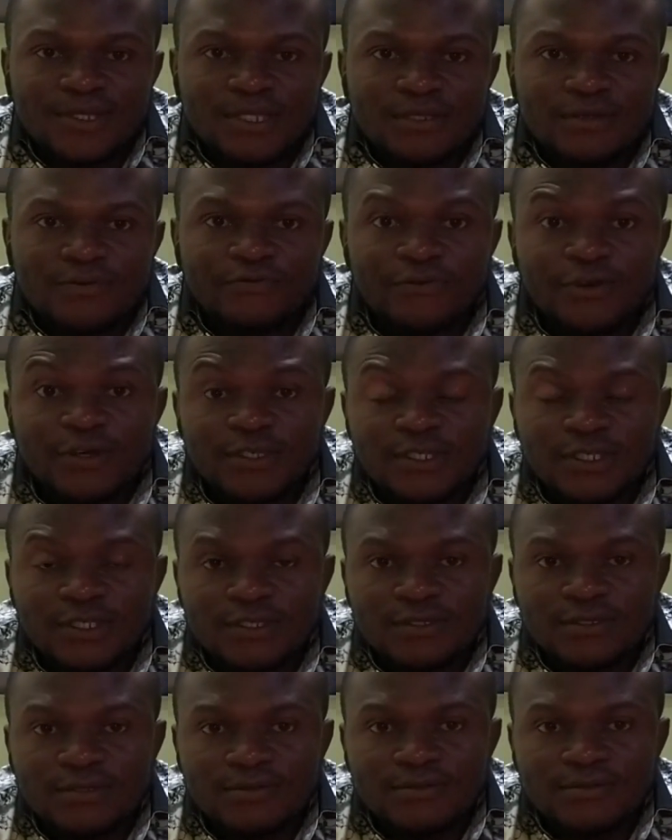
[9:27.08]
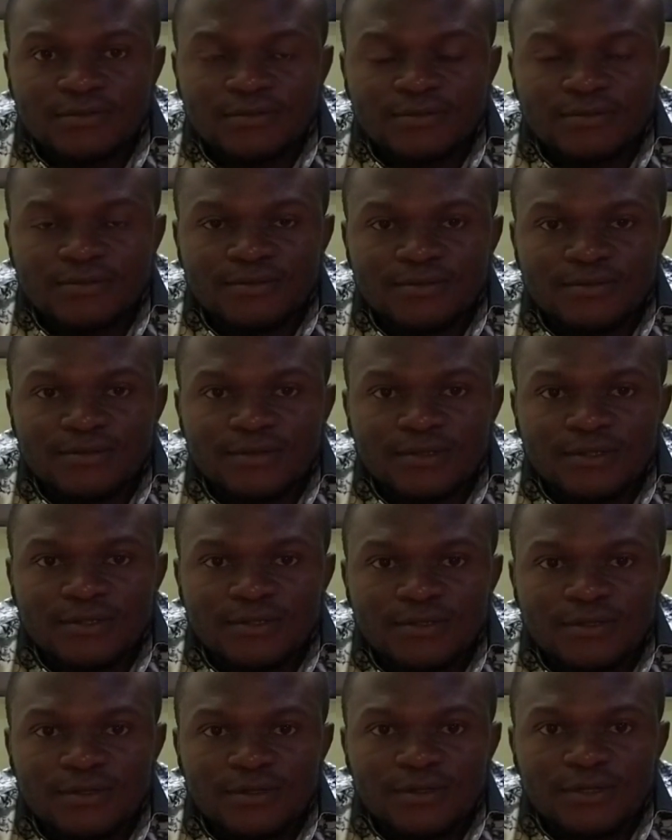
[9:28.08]
The first
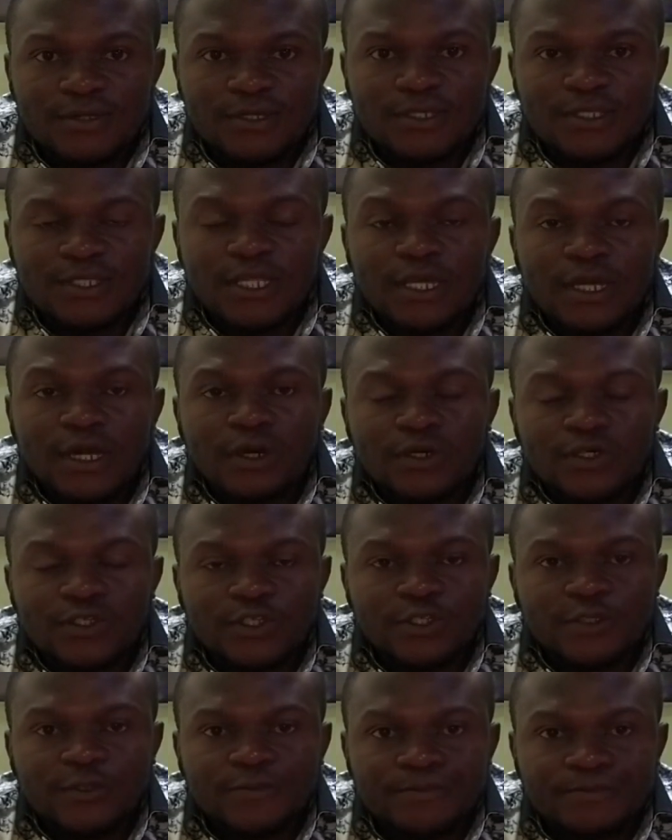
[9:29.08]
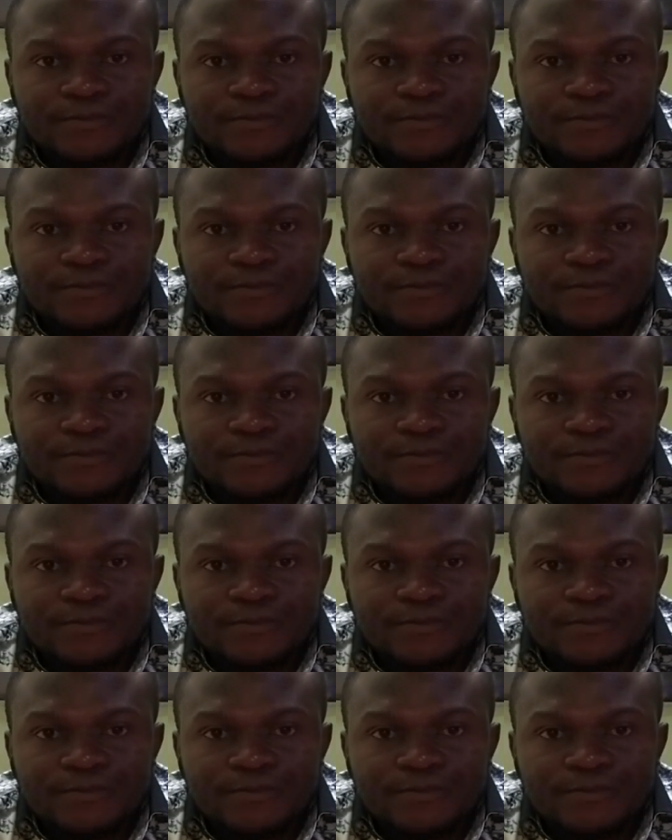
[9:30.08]
is the host.